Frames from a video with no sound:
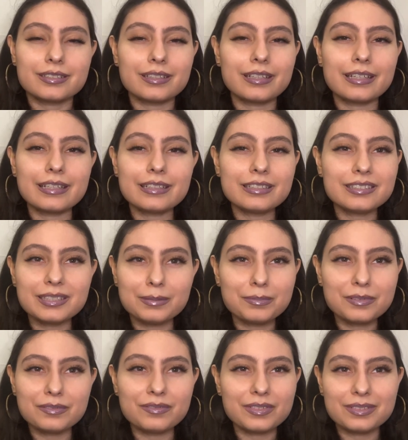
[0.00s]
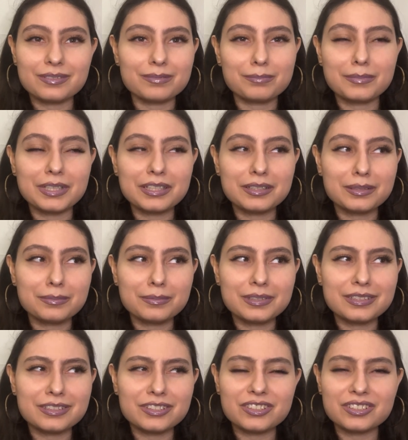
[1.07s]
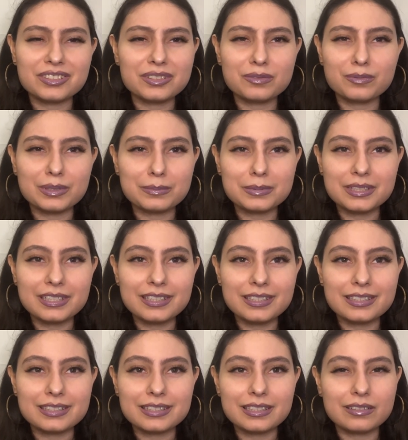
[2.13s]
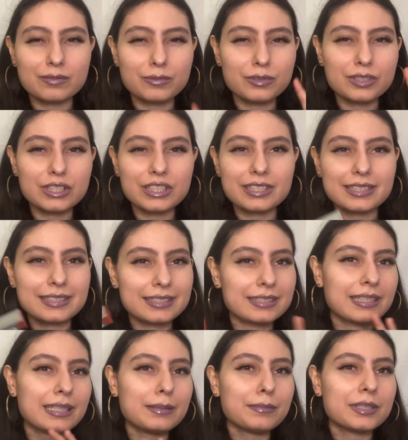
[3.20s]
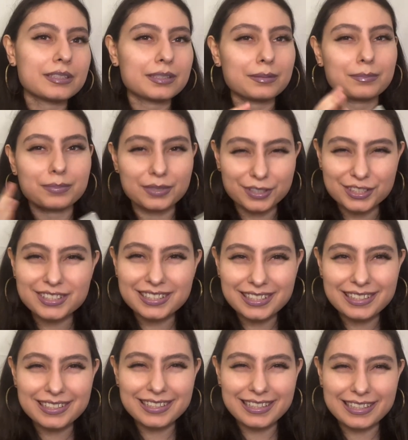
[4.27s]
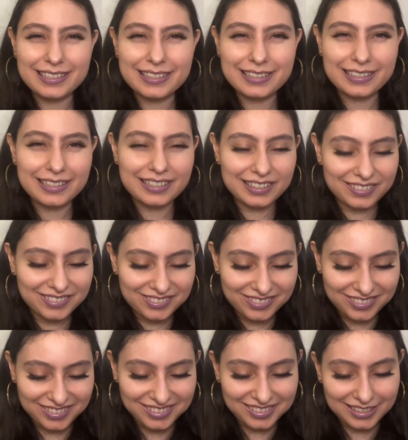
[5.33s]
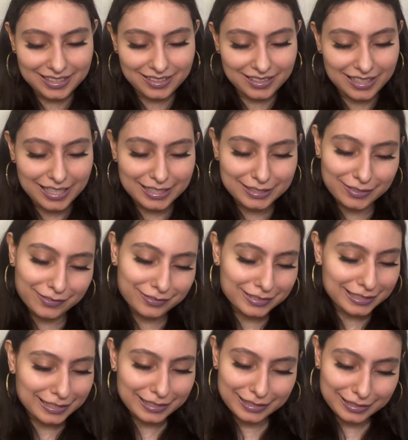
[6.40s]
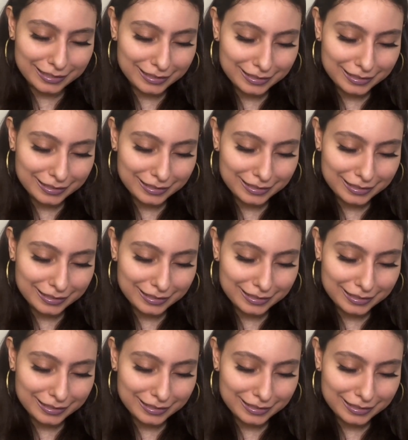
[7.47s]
any type of makeup in just a website, because it won't look the same as in person, kind of thing, you know. So I was like,